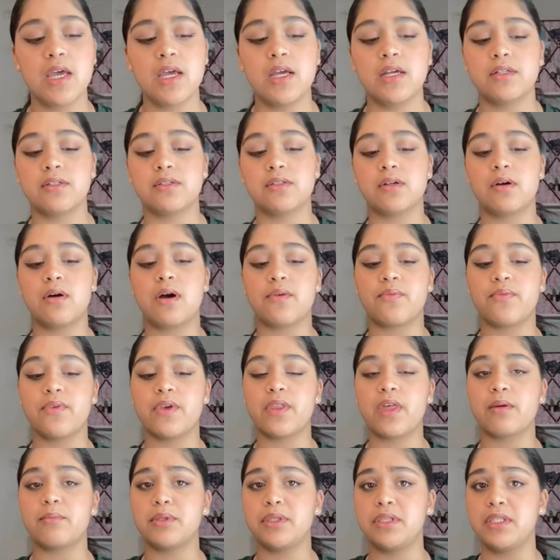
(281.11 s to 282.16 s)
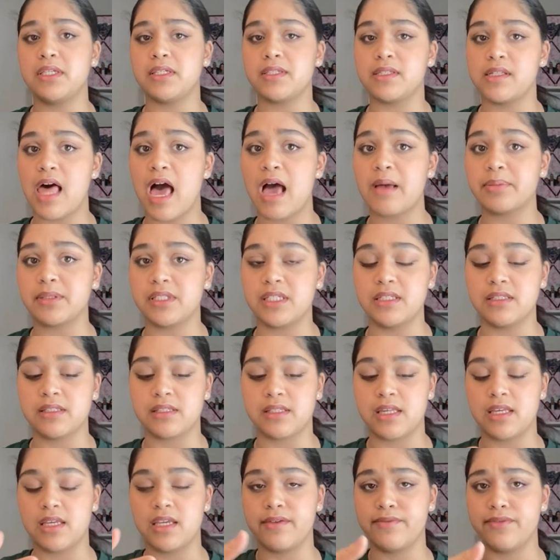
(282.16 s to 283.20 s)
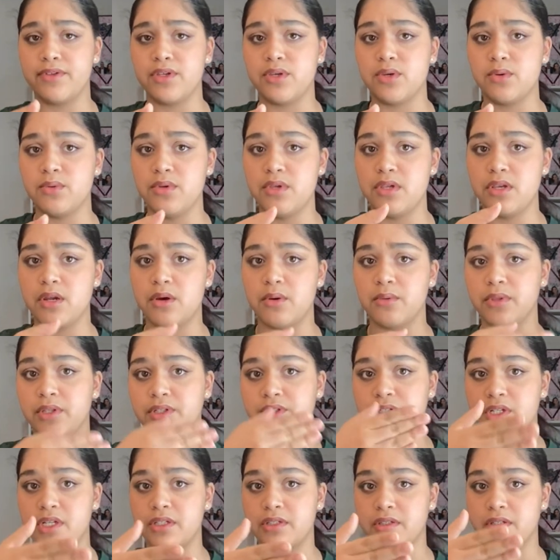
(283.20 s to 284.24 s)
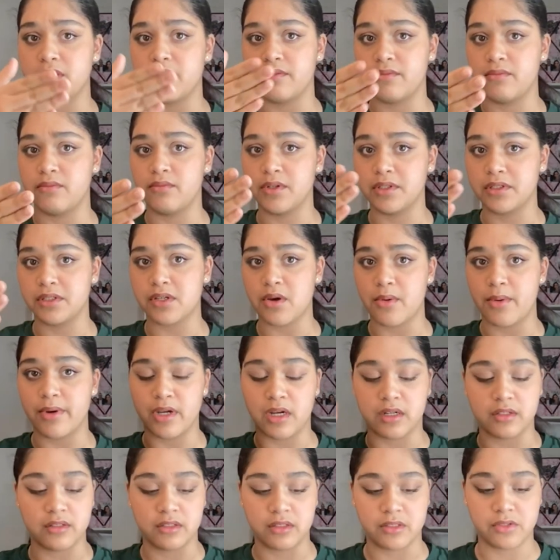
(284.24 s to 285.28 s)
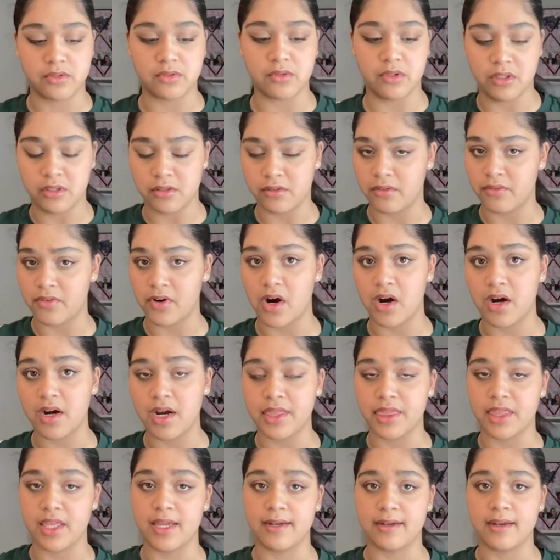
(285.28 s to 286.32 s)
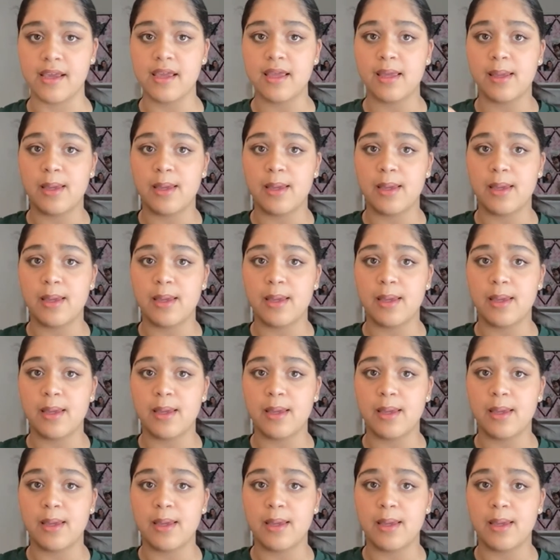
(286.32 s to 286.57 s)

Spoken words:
So I feel like with these lap scenes, they give you, you know, the gist of what's going on in the story so far, and then